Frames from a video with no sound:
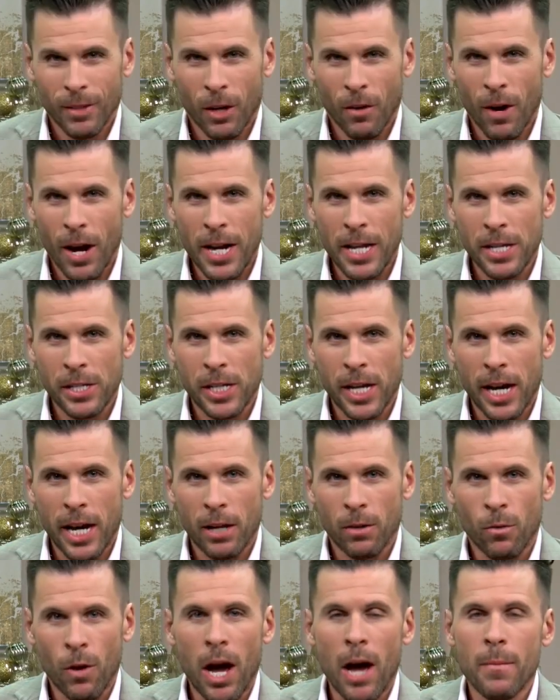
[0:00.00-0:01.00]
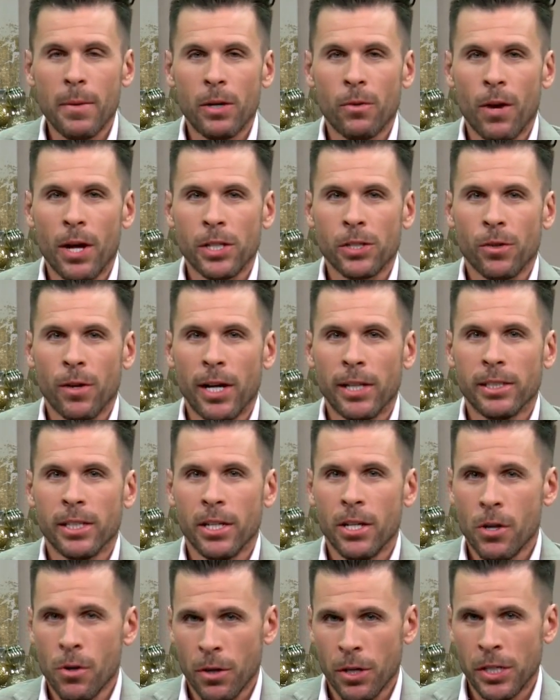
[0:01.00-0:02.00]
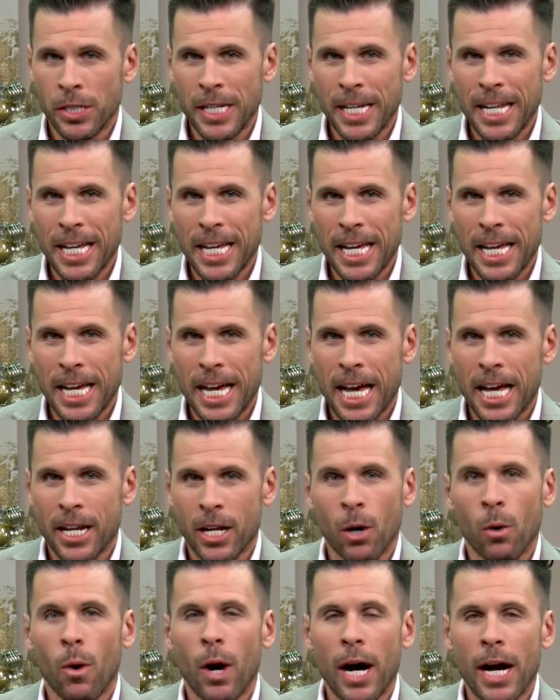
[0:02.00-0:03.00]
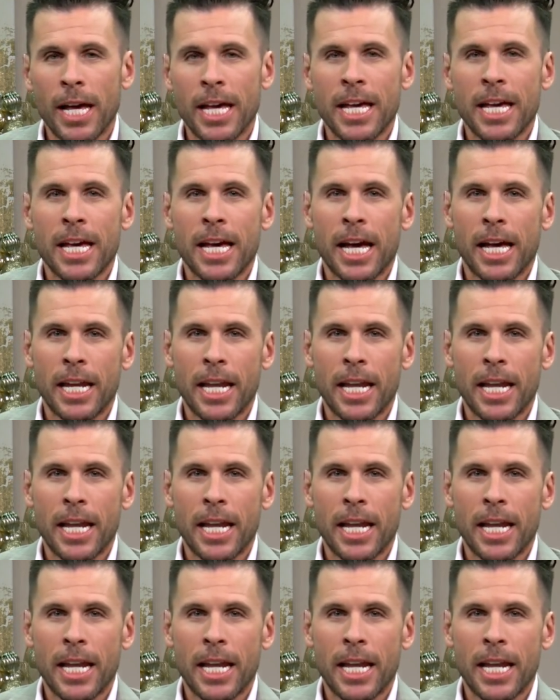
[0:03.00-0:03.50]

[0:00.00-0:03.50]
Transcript: All right, he's got ramen restaurants in New York City and Hawaii,